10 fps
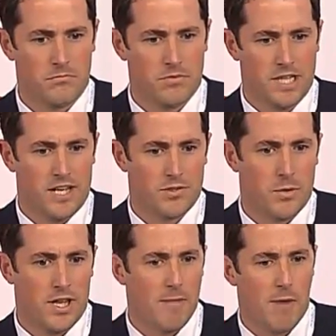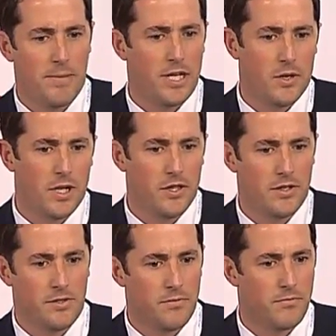tell us where that might be going
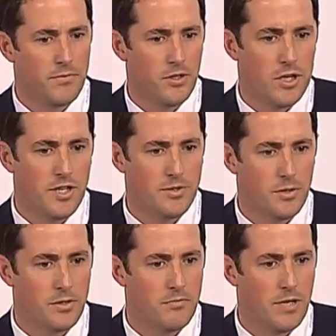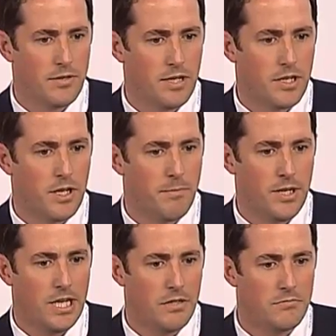than two guys who are at a
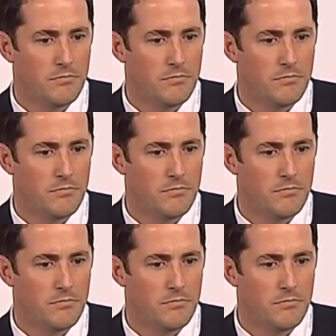company